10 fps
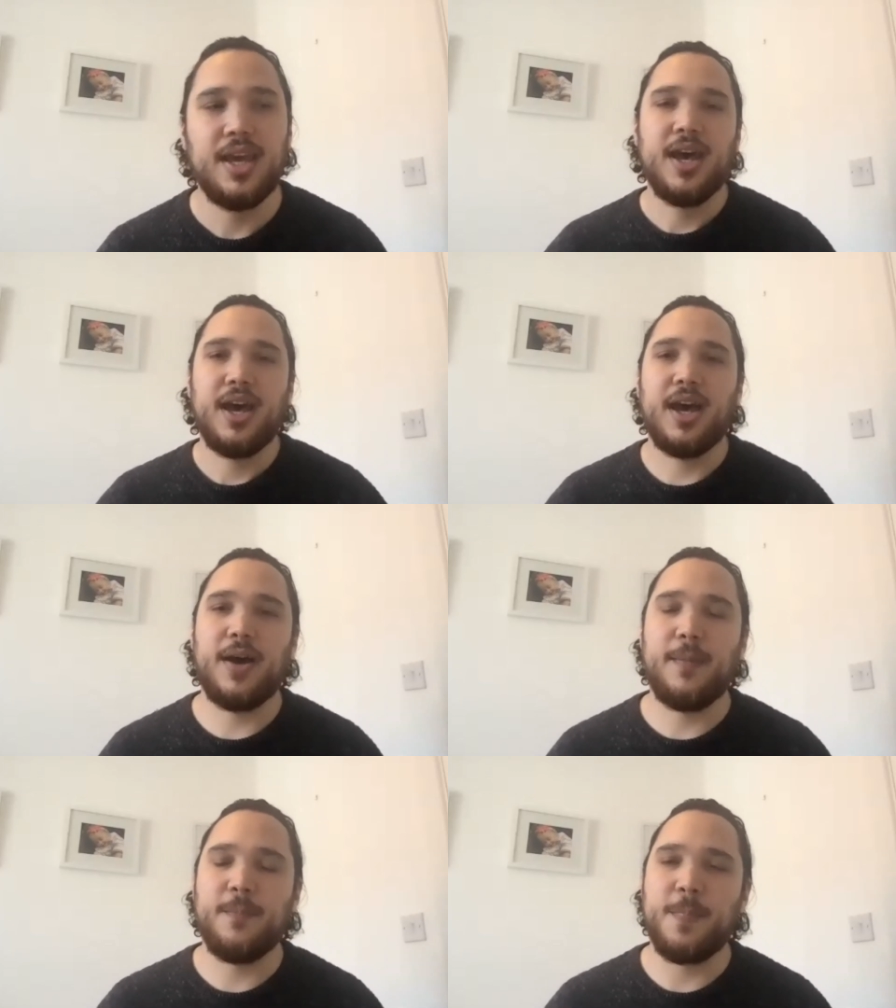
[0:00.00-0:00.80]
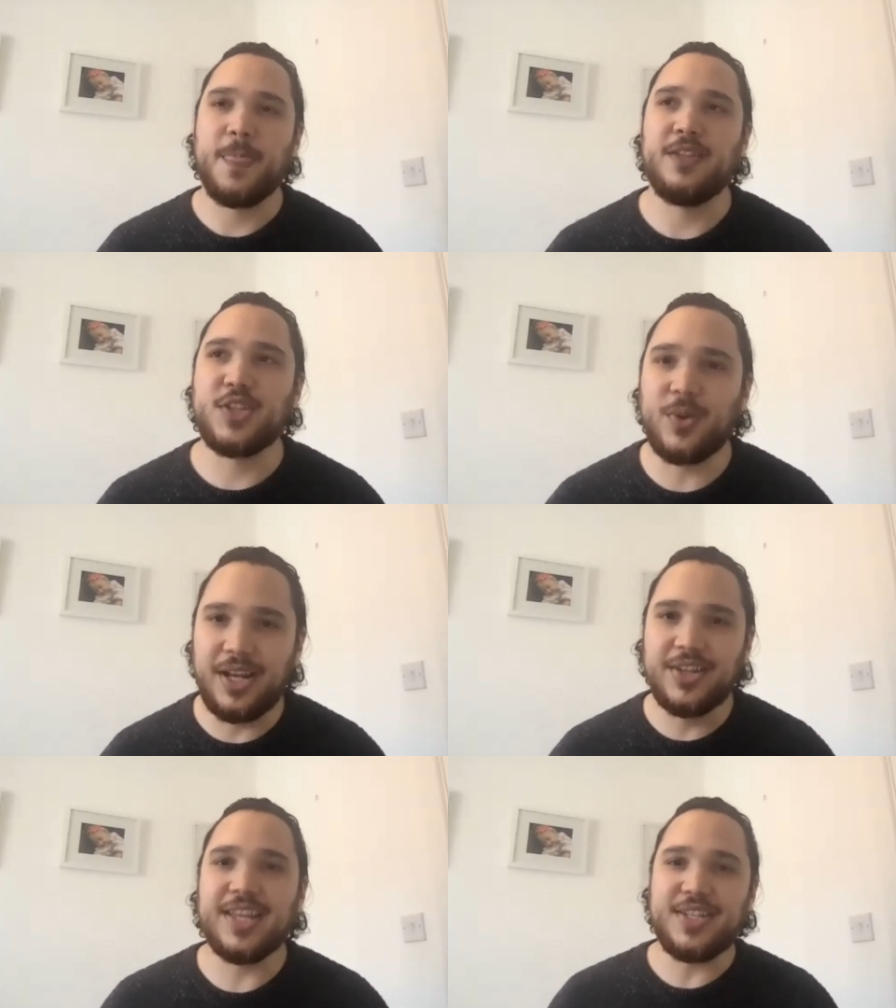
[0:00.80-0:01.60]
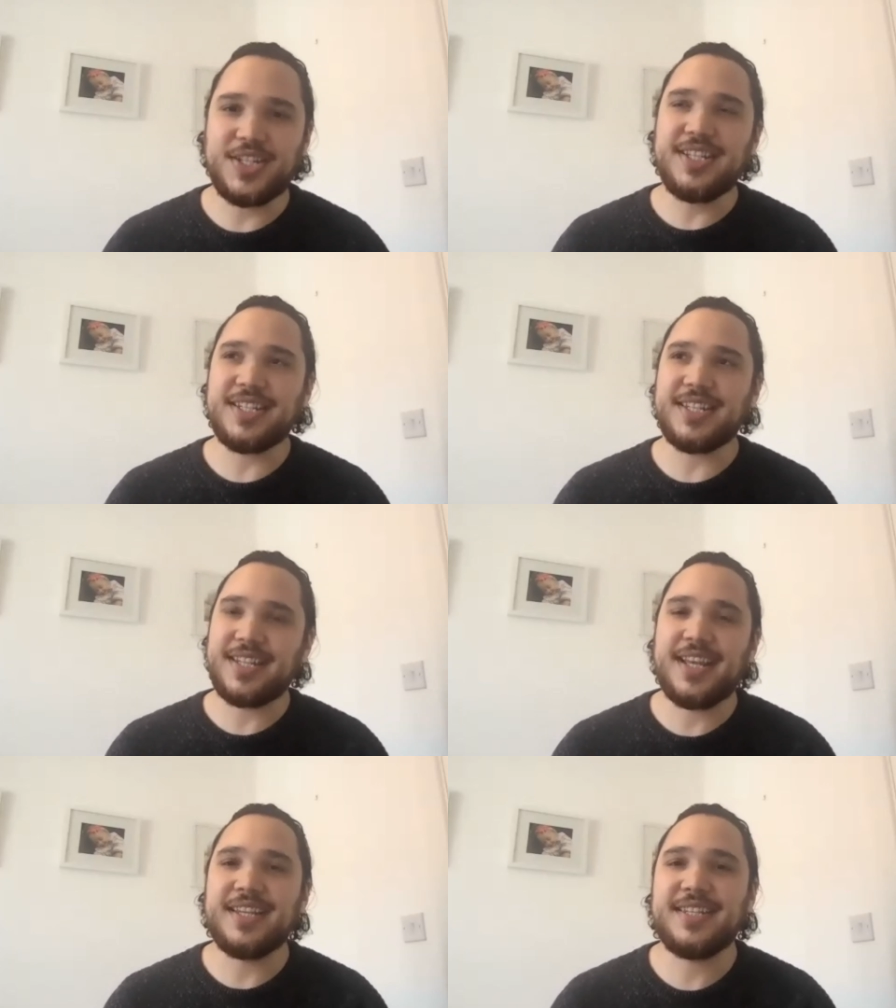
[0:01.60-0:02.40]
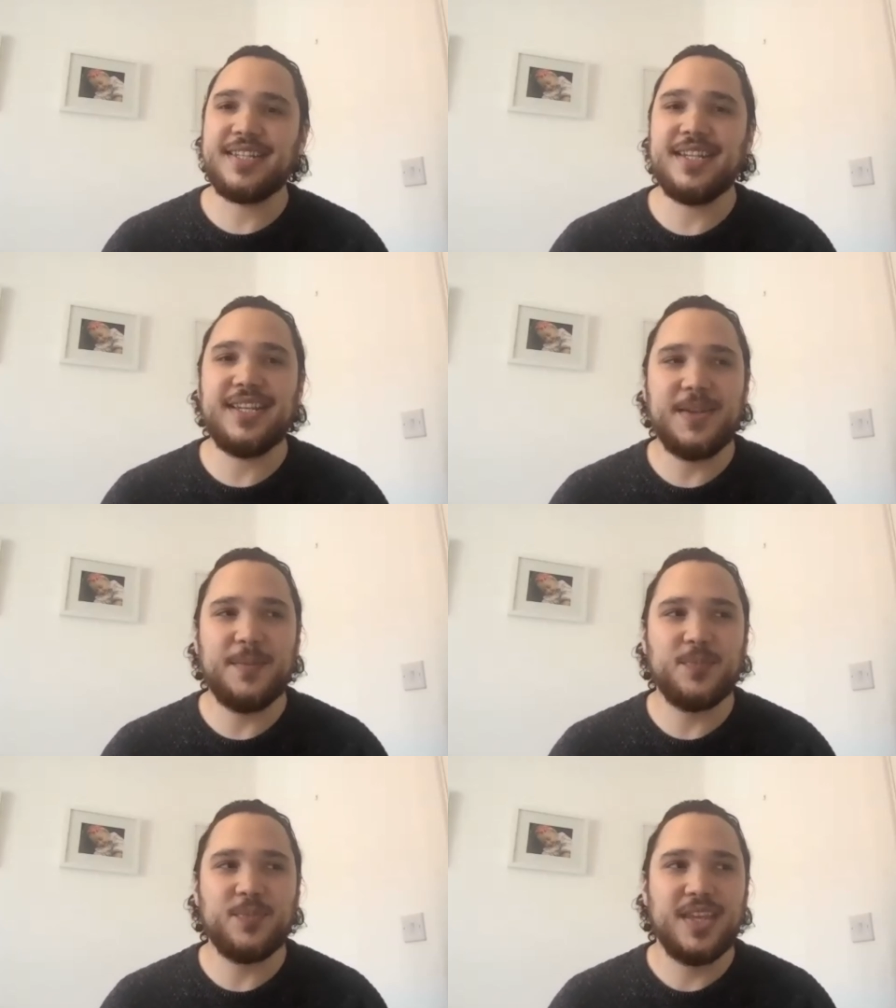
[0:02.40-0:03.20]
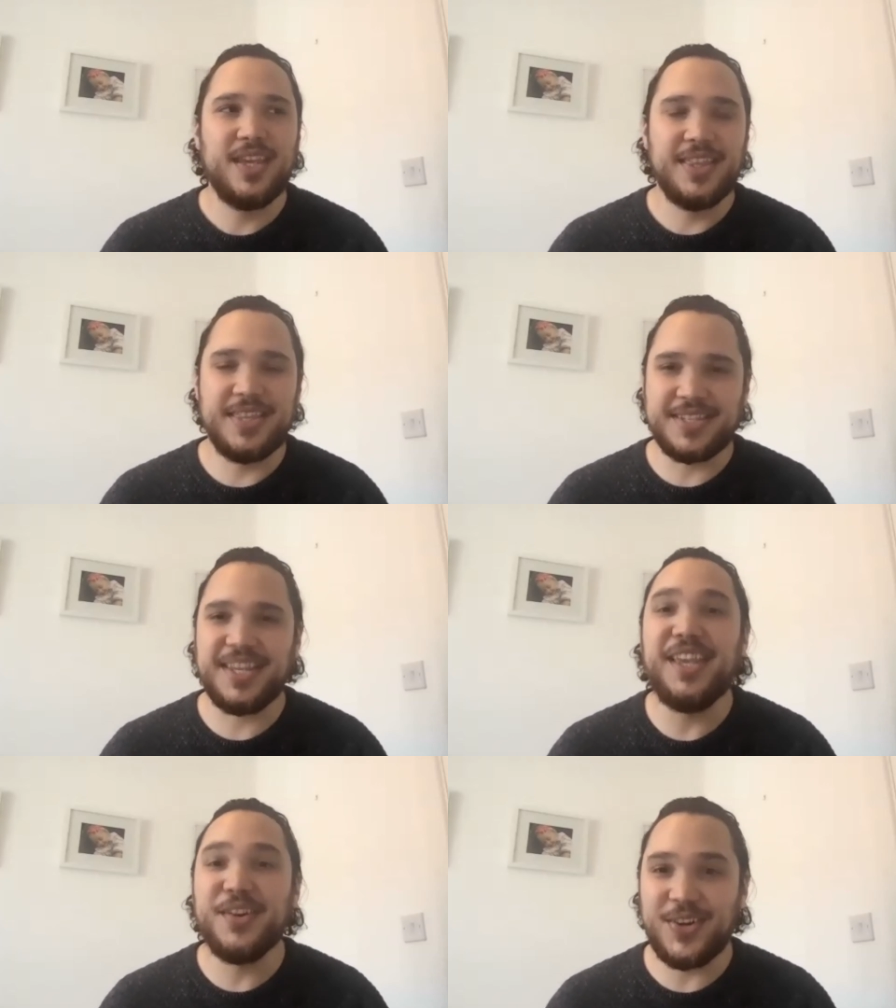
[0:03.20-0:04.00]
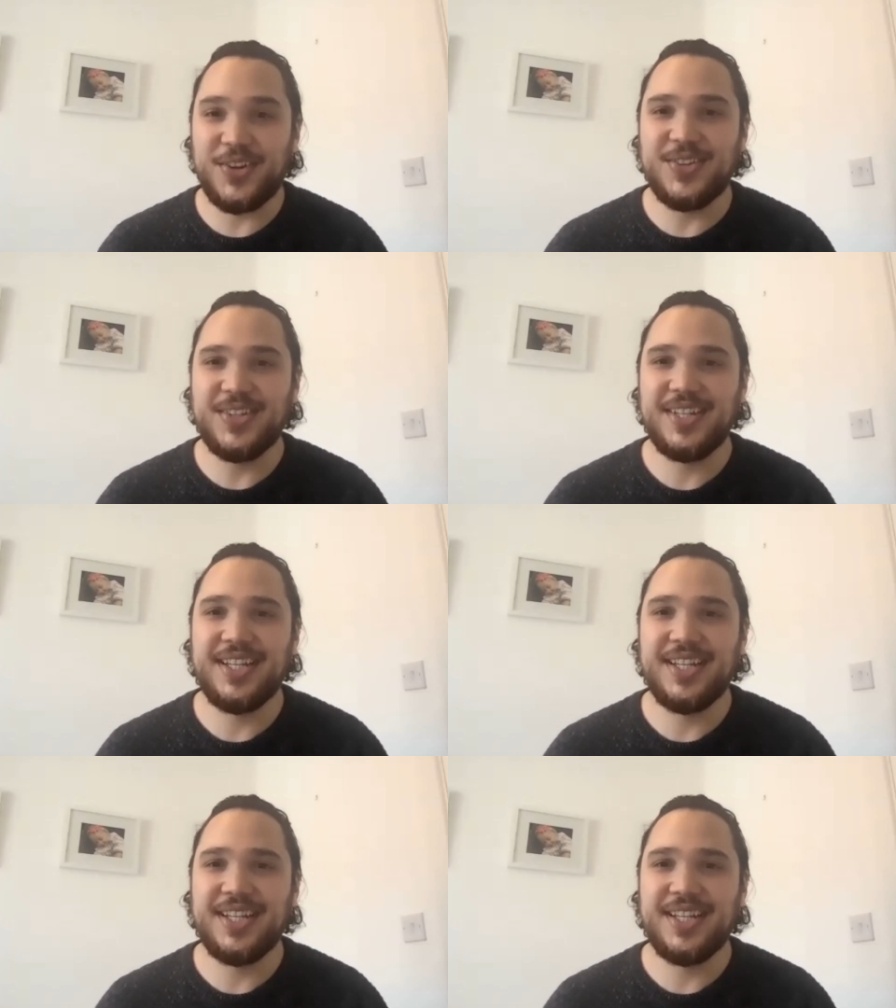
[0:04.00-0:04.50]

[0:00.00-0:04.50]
Um, and so I look at Jesus and I see this hero,